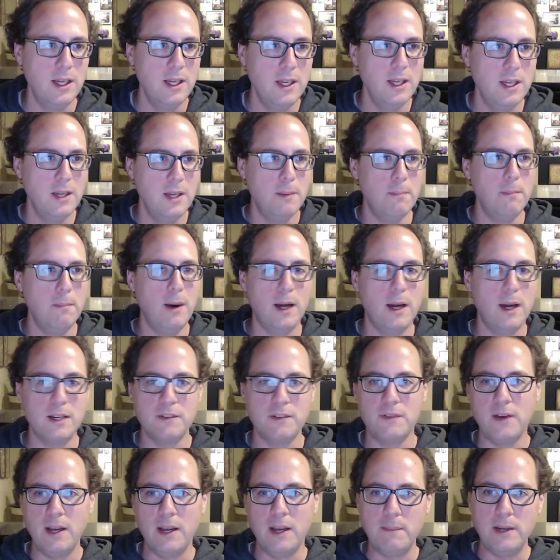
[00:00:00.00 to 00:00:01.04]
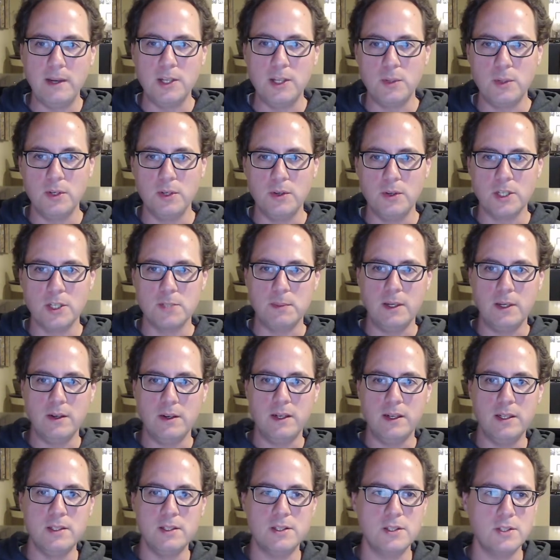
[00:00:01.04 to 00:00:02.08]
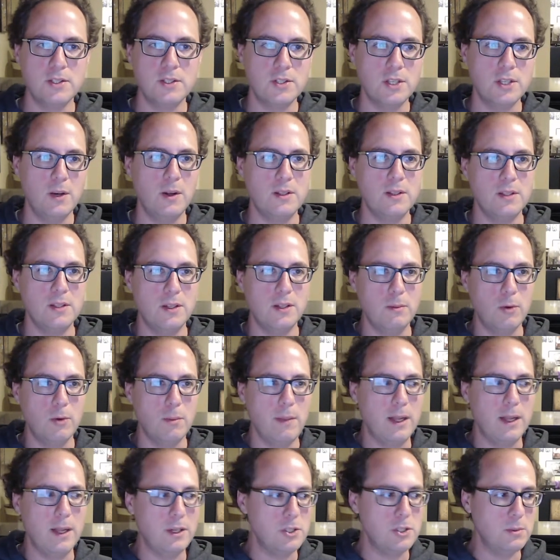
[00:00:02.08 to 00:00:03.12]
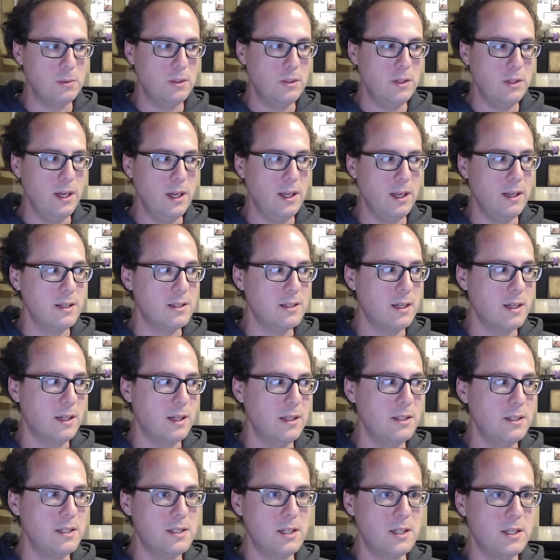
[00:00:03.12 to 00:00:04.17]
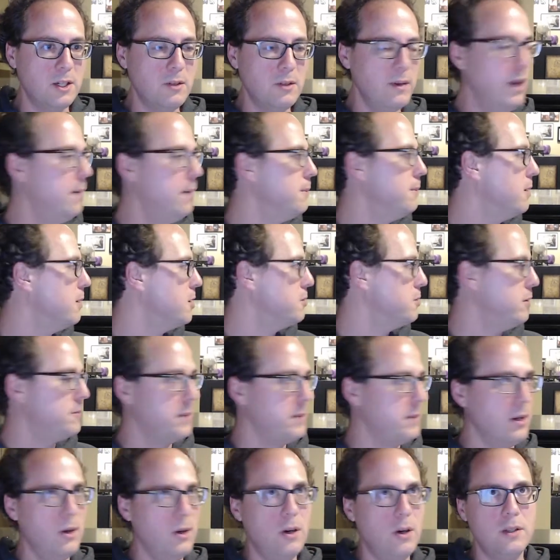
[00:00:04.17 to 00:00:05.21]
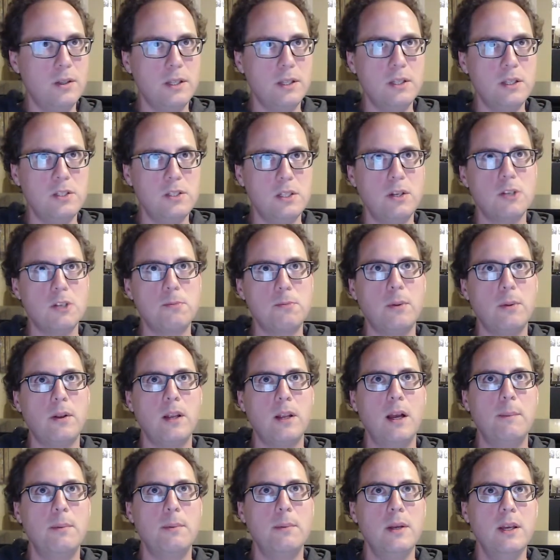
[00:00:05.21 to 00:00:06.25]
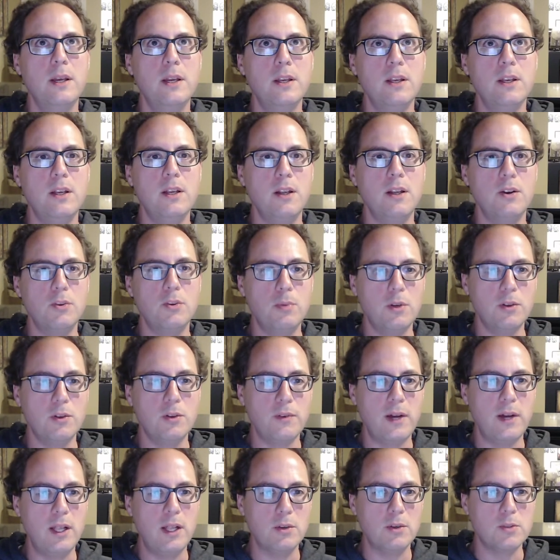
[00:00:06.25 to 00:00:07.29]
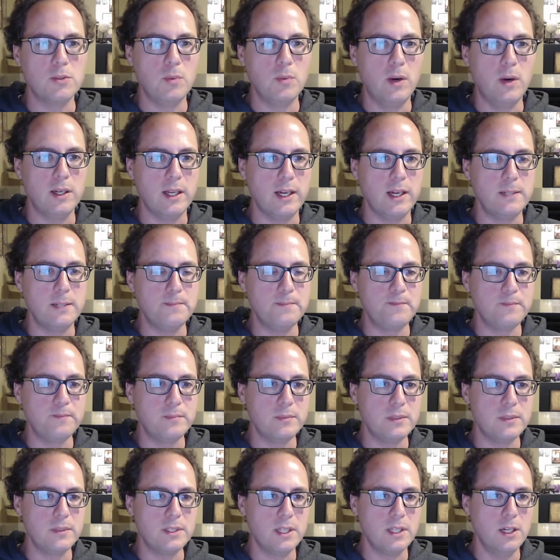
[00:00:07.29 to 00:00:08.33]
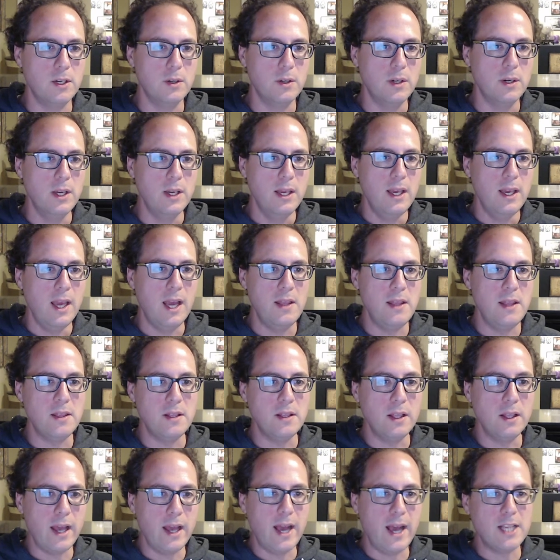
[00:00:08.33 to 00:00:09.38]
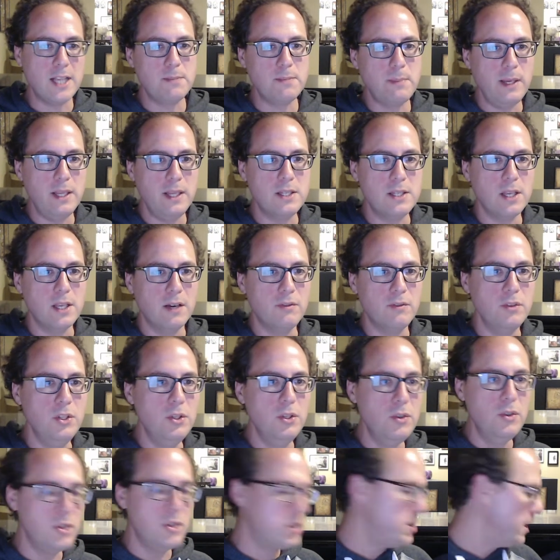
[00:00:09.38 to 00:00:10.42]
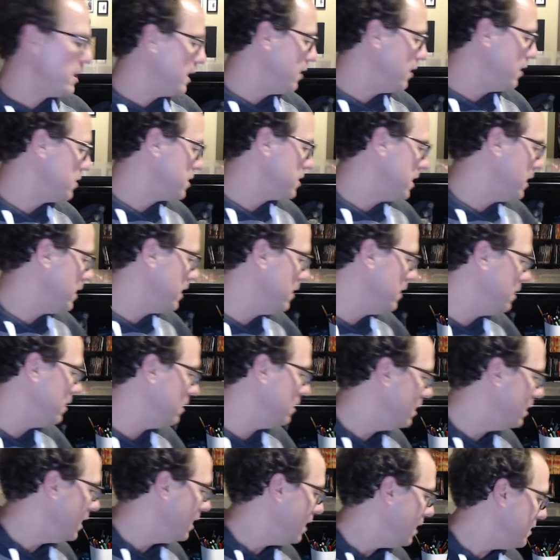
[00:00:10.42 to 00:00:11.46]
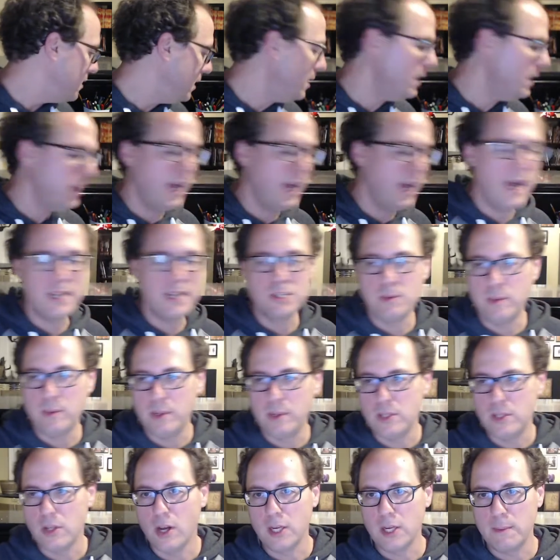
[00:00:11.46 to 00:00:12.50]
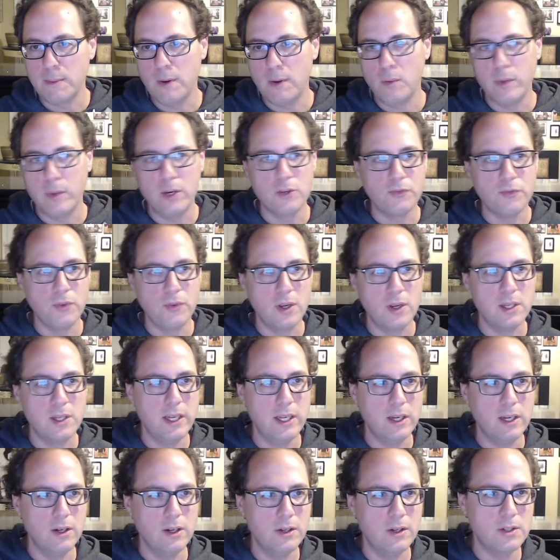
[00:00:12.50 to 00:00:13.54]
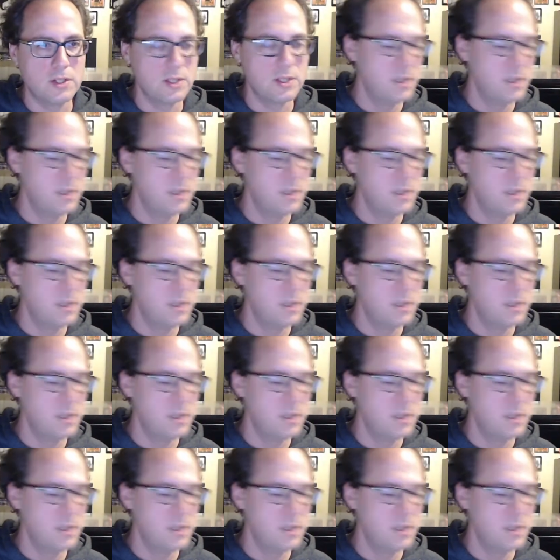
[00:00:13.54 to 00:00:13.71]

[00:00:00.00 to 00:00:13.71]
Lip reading: modify my Twitter experience so it's a little more manageable, and I decided to stick around because we spent all these years building up Twitter followers. Why not? So, and then the last piece of news thing I'll say here, I think last week we talked about Weird Frontiers.